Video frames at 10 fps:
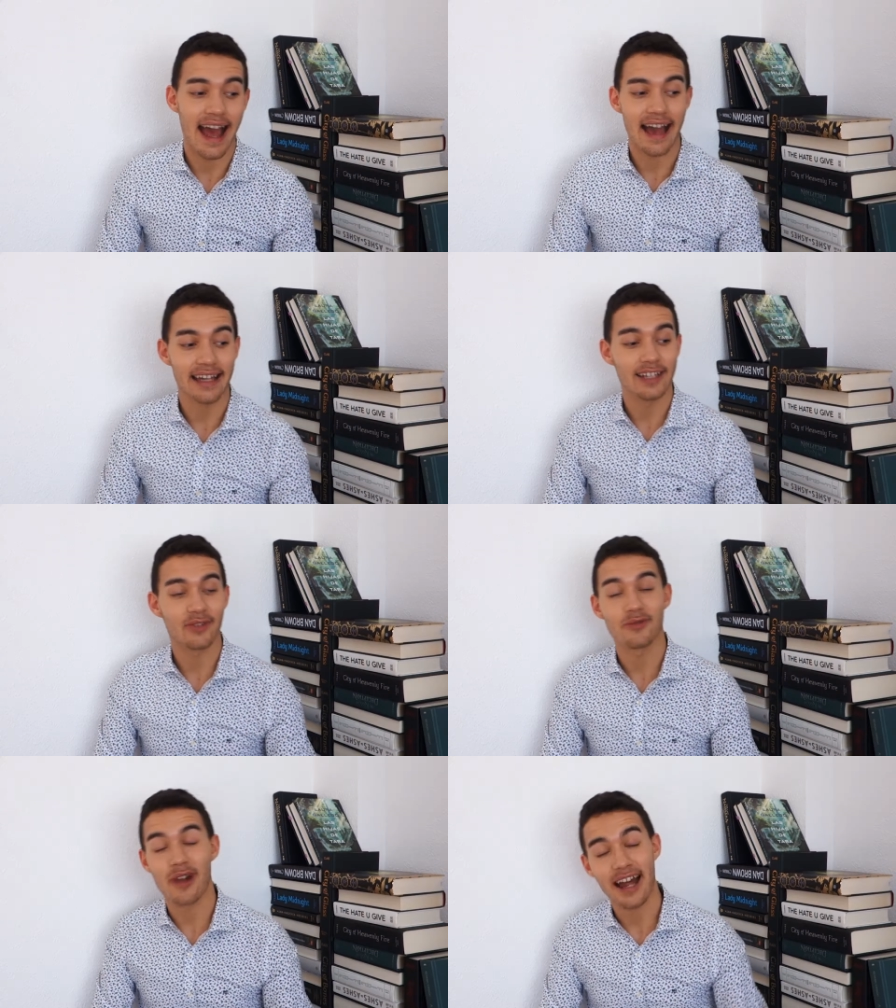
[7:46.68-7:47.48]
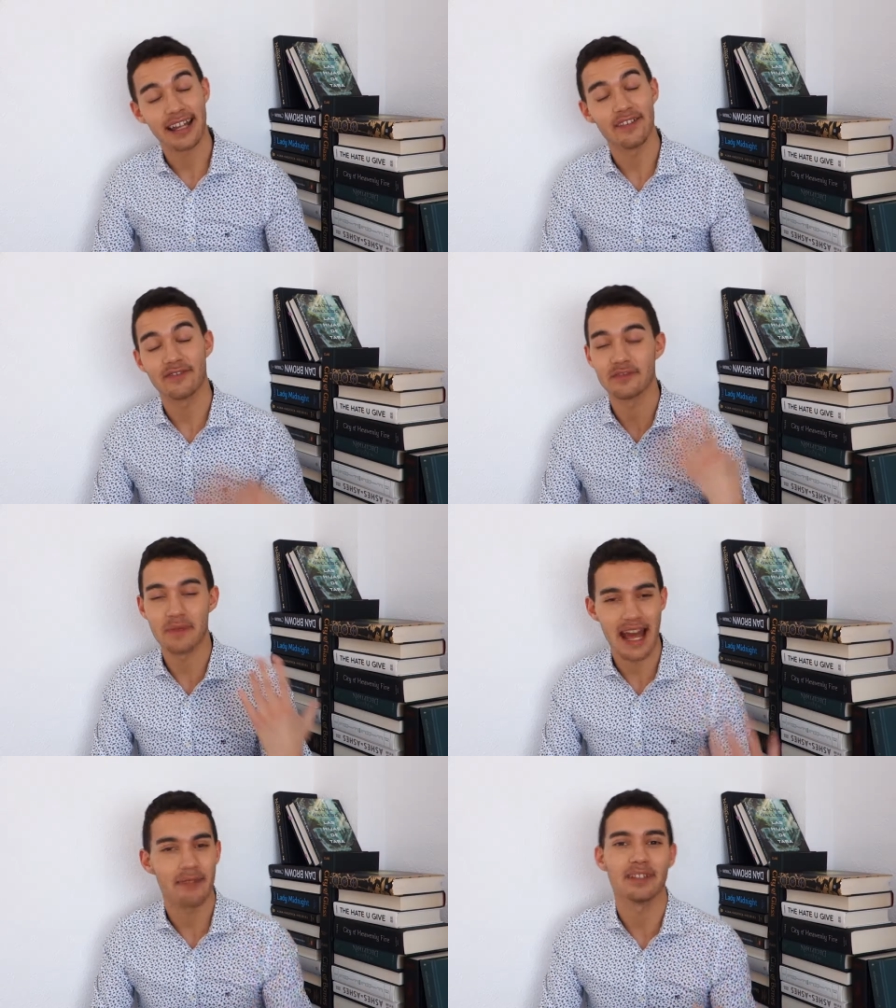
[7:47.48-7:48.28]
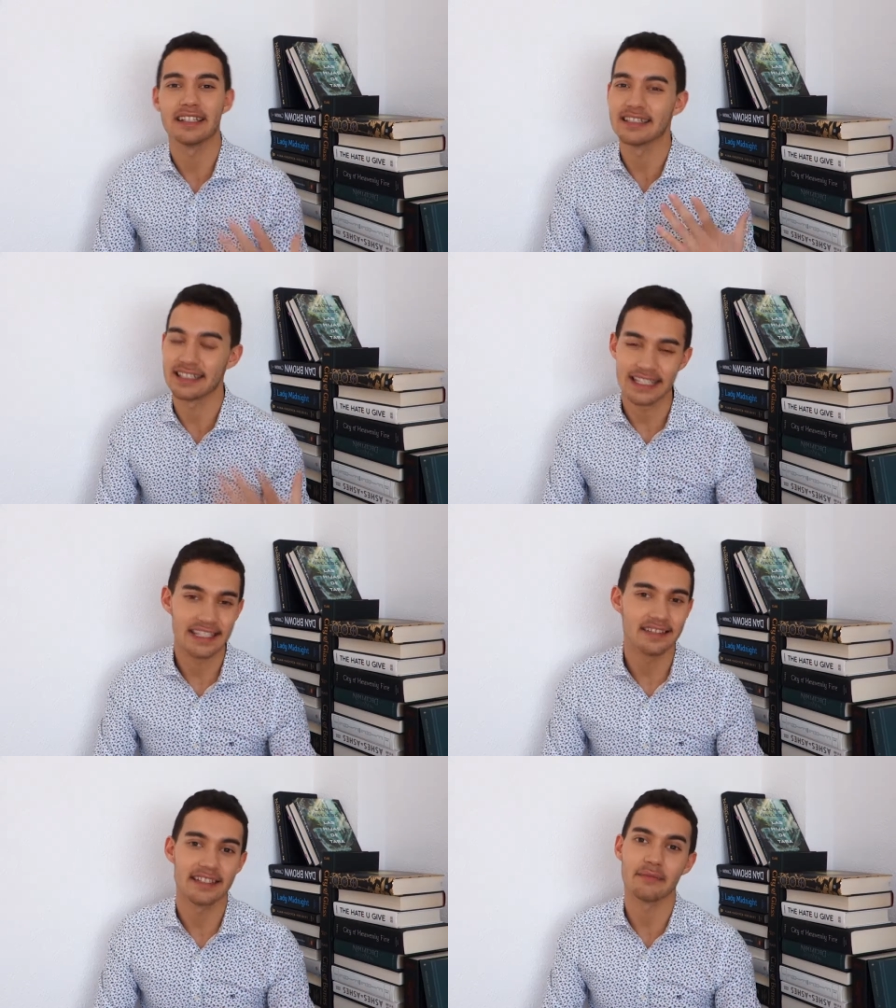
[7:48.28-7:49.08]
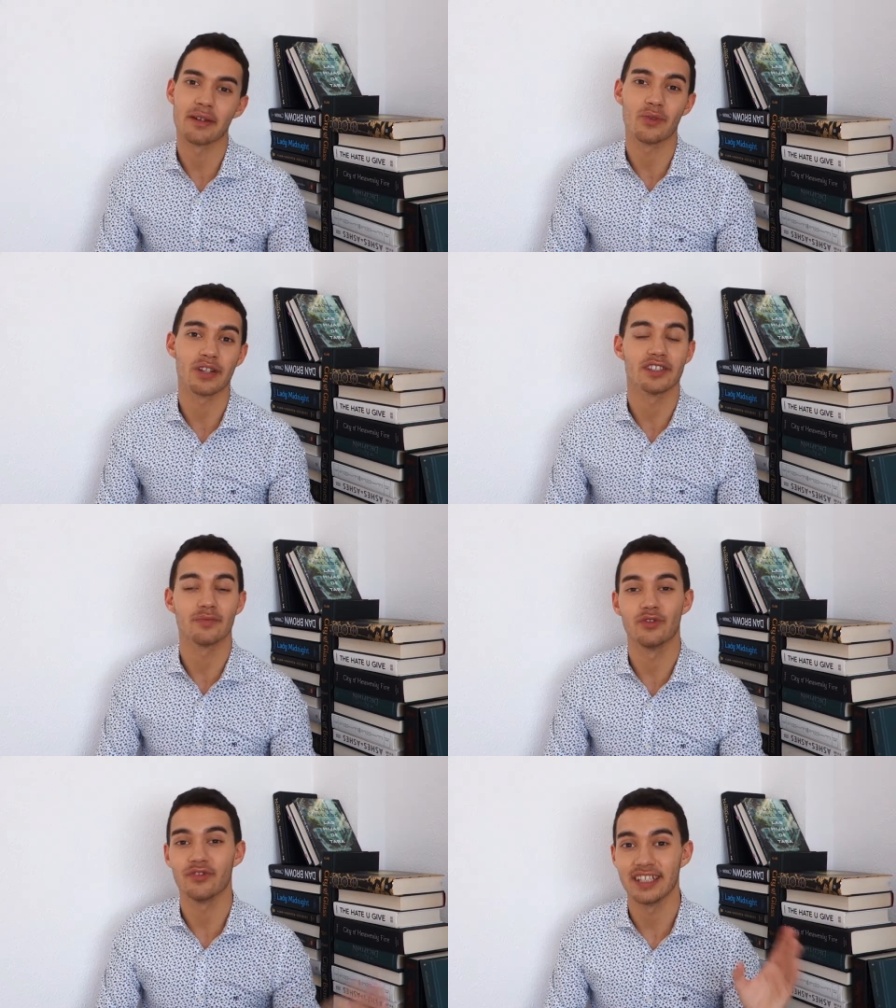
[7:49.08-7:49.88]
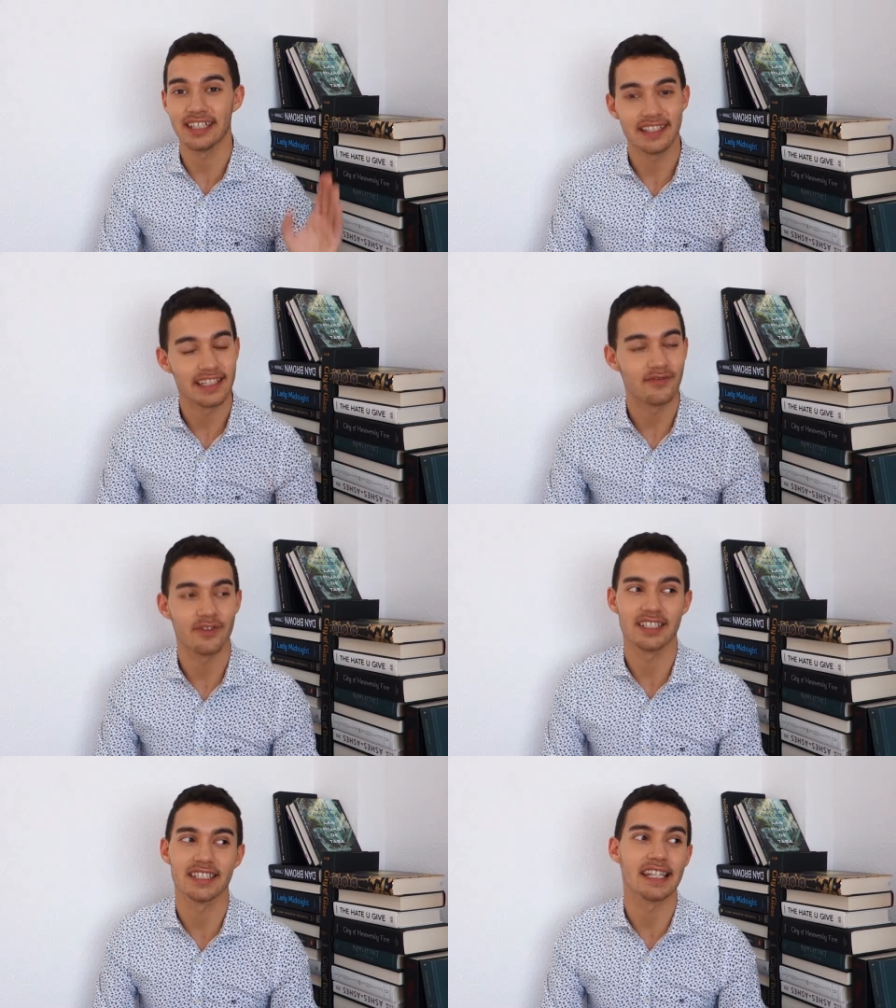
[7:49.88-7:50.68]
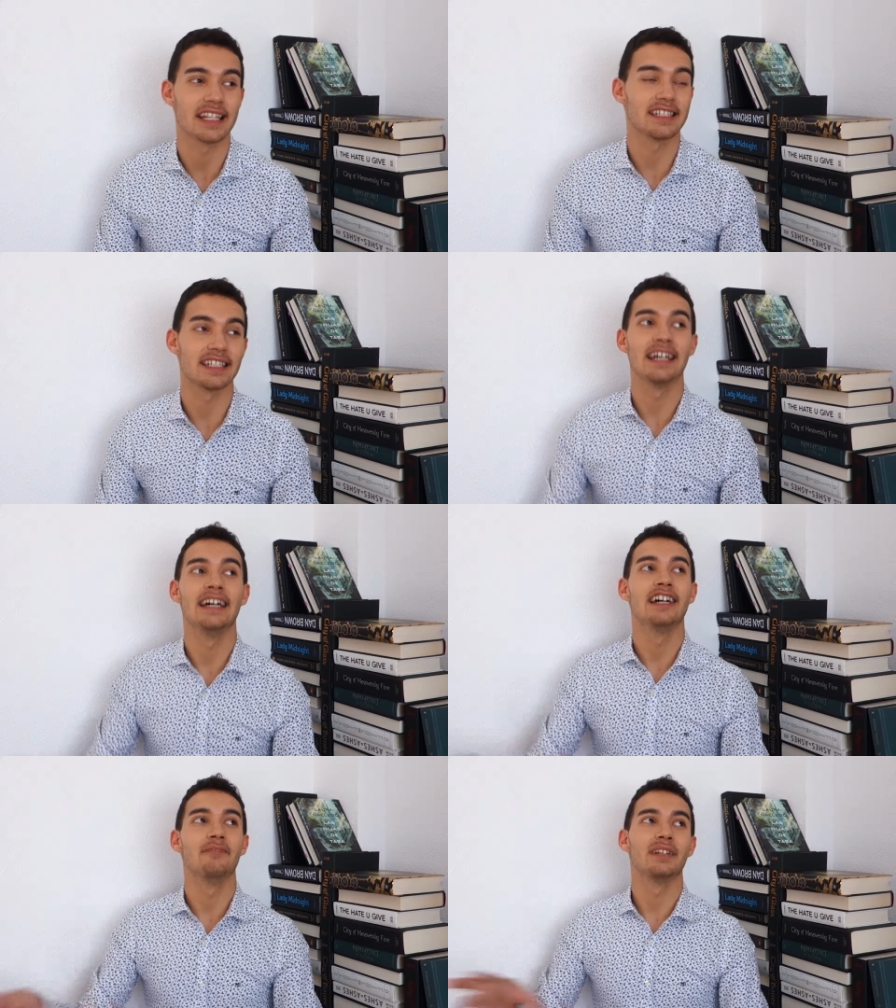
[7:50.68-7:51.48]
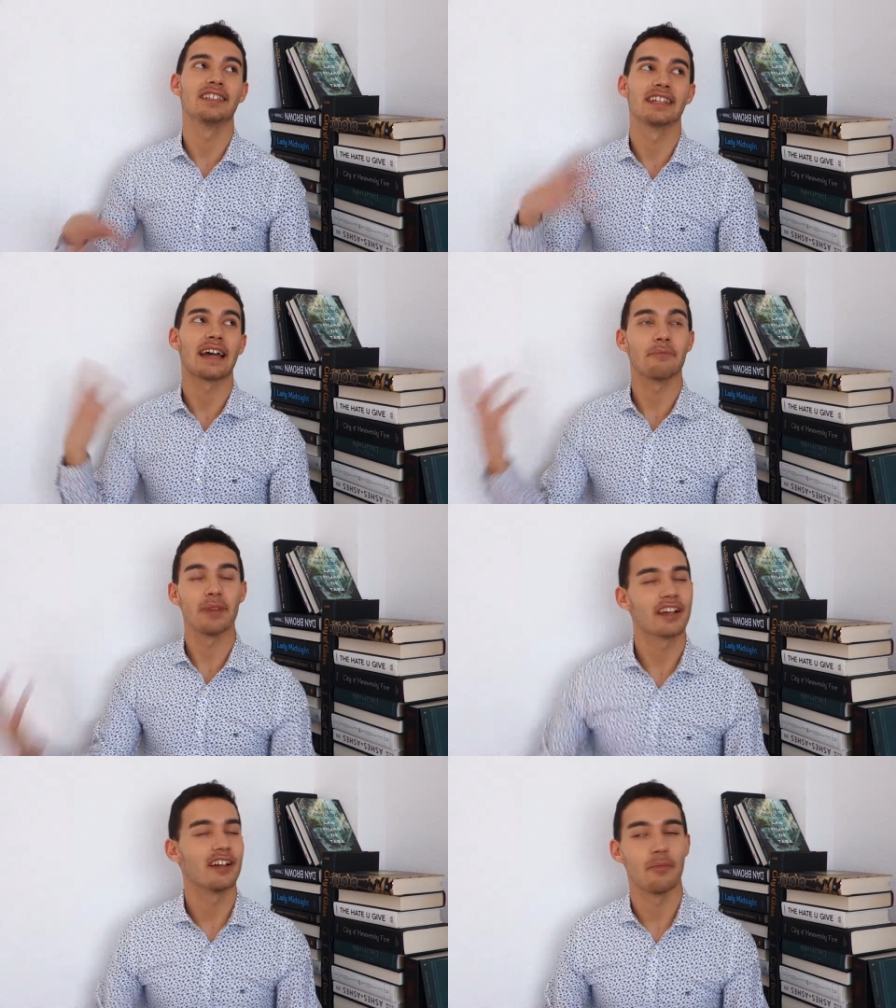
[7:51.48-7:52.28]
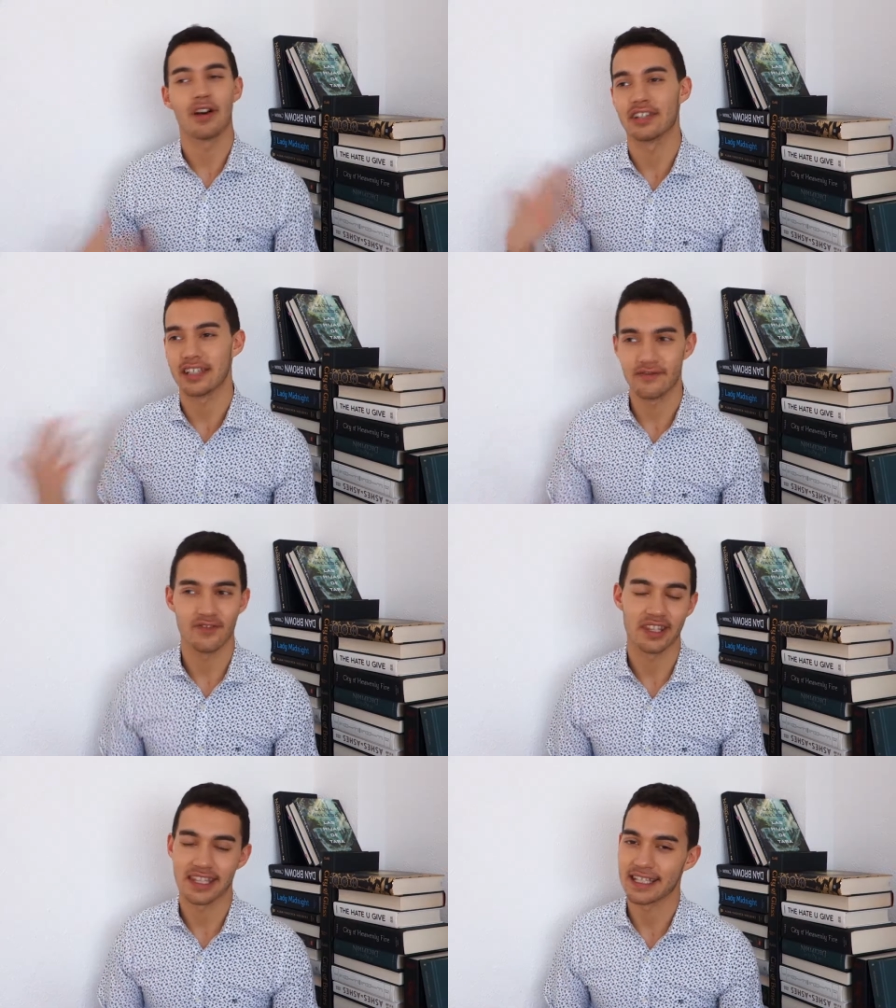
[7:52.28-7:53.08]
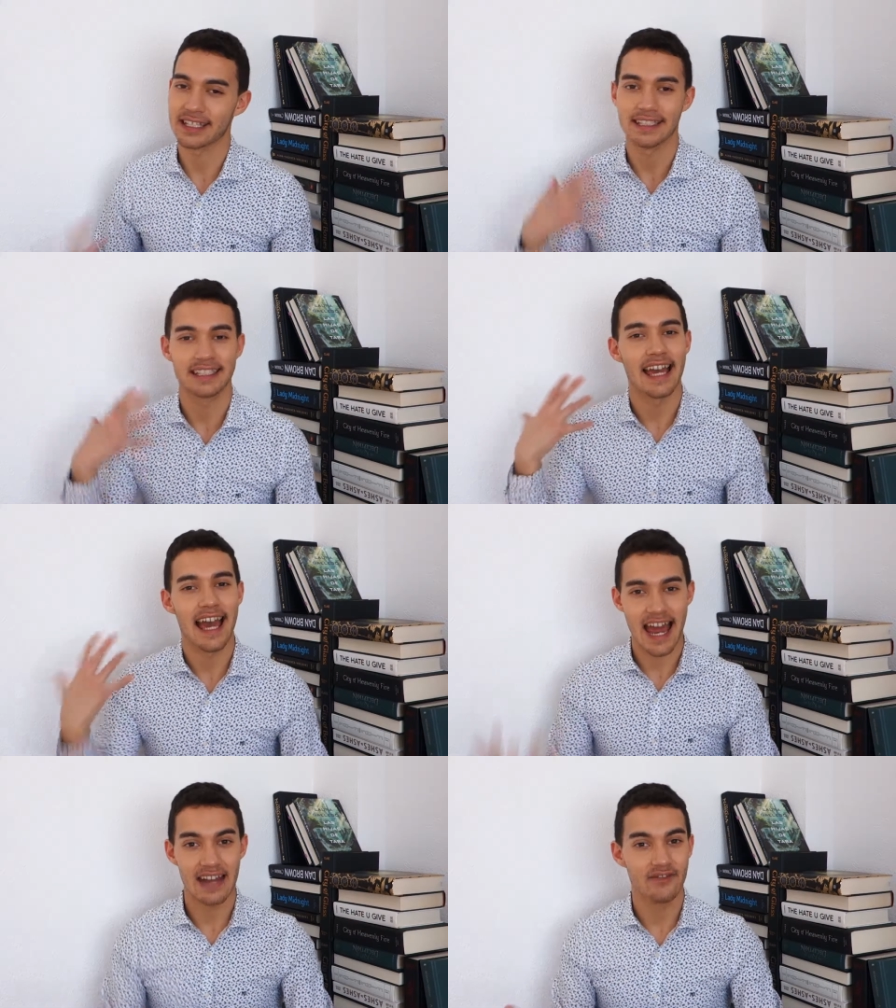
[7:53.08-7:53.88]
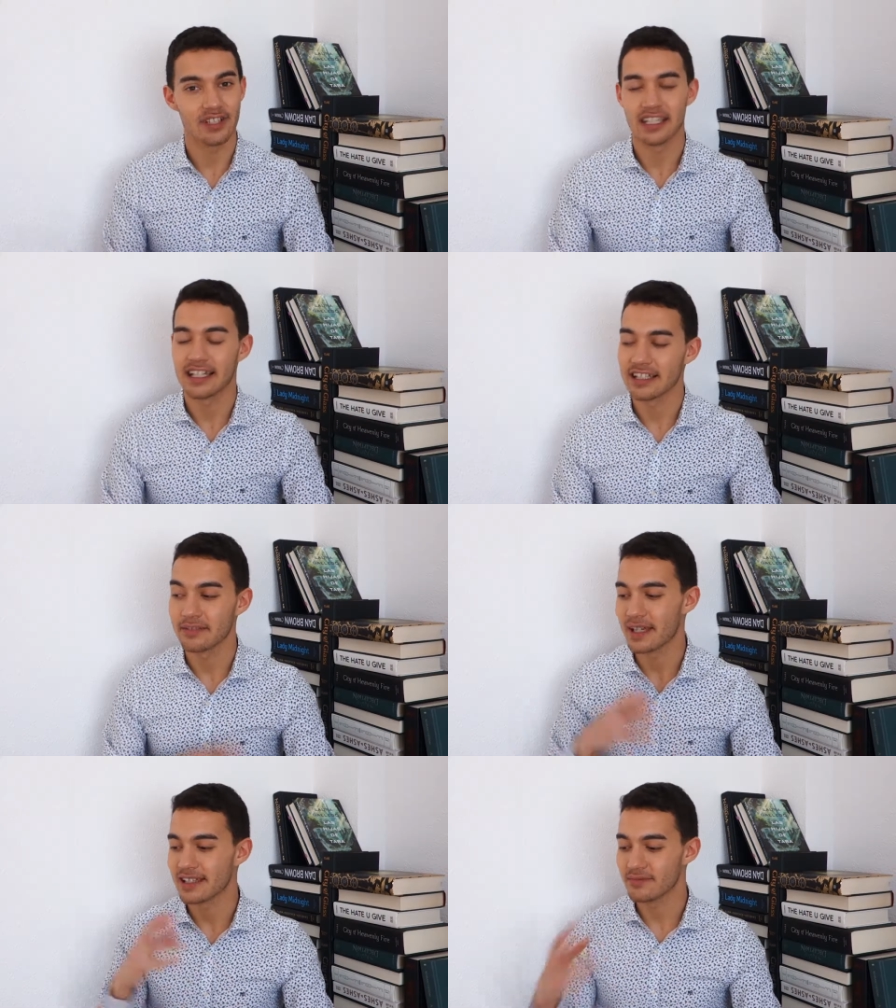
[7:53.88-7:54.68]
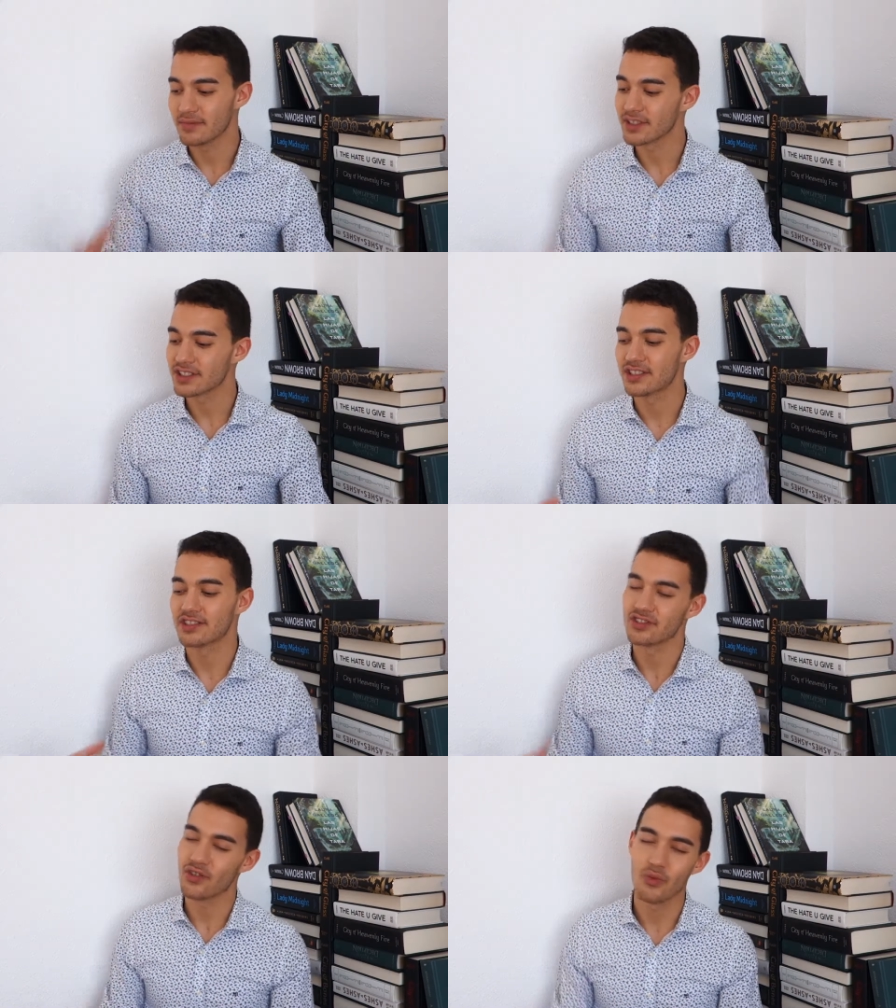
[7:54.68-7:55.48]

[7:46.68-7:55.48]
I cry from happiness each time I watch the movie in different scenes because I pick up on different things every time and the book is just so